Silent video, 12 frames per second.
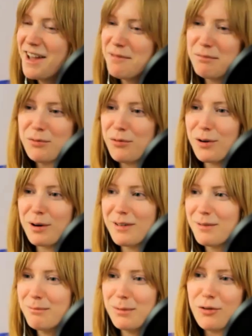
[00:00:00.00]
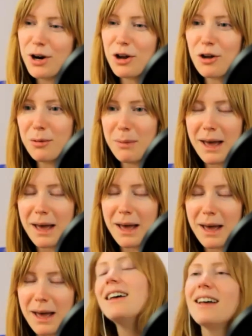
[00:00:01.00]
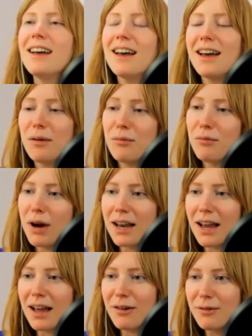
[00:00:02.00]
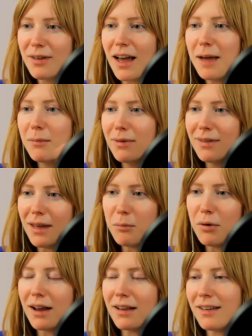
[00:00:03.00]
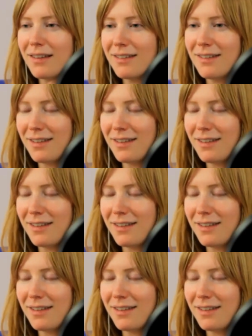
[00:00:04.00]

before before I go to bed. Uh, right now, I'm I'm pregnant.